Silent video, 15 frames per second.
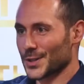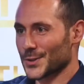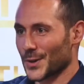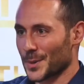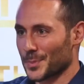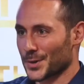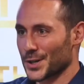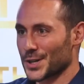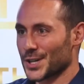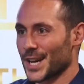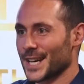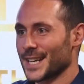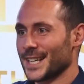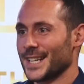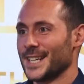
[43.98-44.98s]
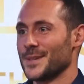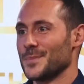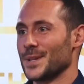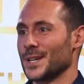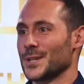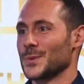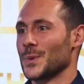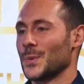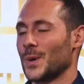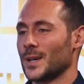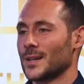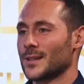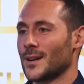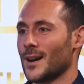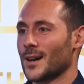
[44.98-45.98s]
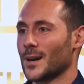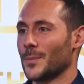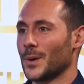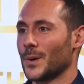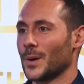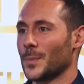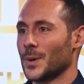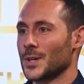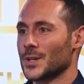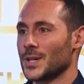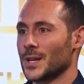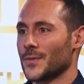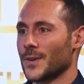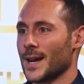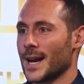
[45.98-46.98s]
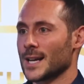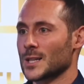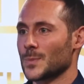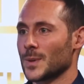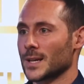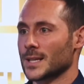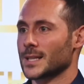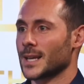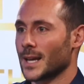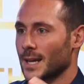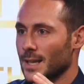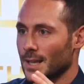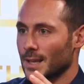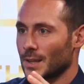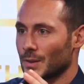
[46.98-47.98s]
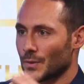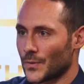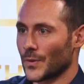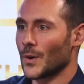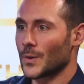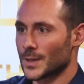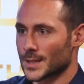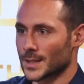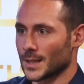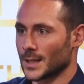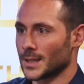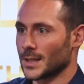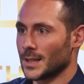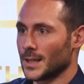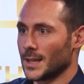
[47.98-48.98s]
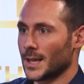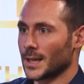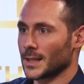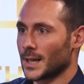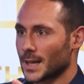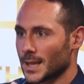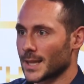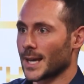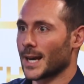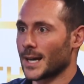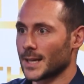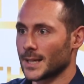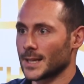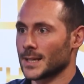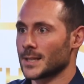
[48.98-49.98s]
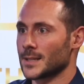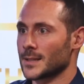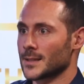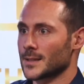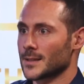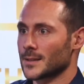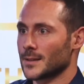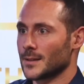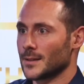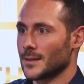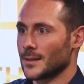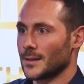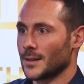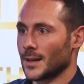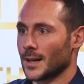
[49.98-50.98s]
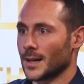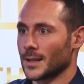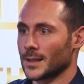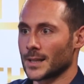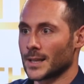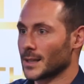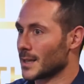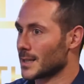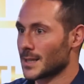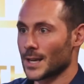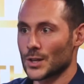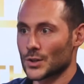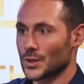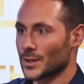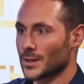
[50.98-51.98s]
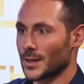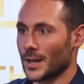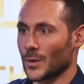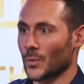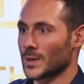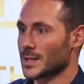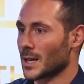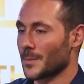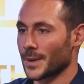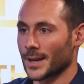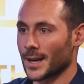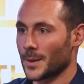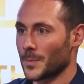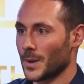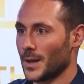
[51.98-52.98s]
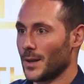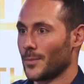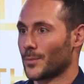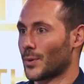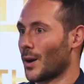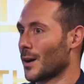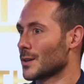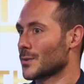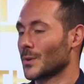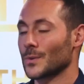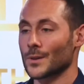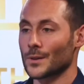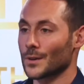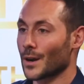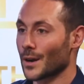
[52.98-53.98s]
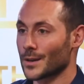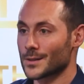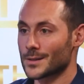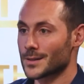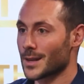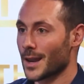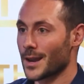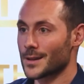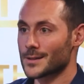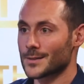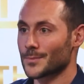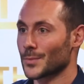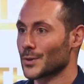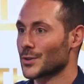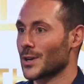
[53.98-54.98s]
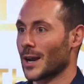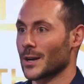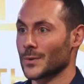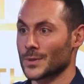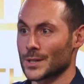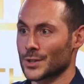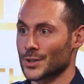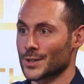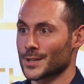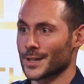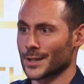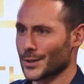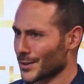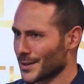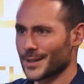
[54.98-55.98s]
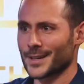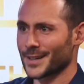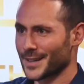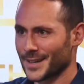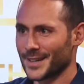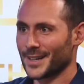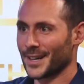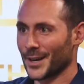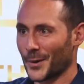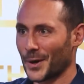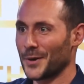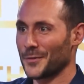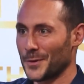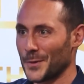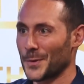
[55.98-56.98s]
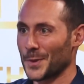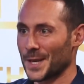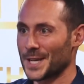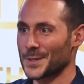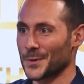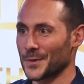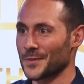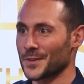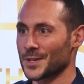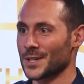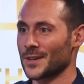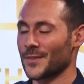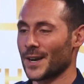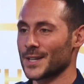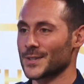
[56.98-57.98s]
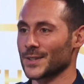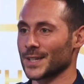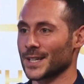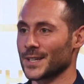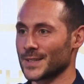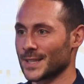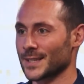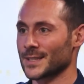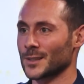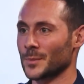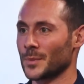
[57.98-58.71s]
so I appreciate it, because we want to talk about a bunch of different aspects that you focus on. And a lot of that is legalization and what's coming up, products throughout the United States, merger and acquisitions. Like, you're in quite a few things over at Vision Advisory. Can you tell us a little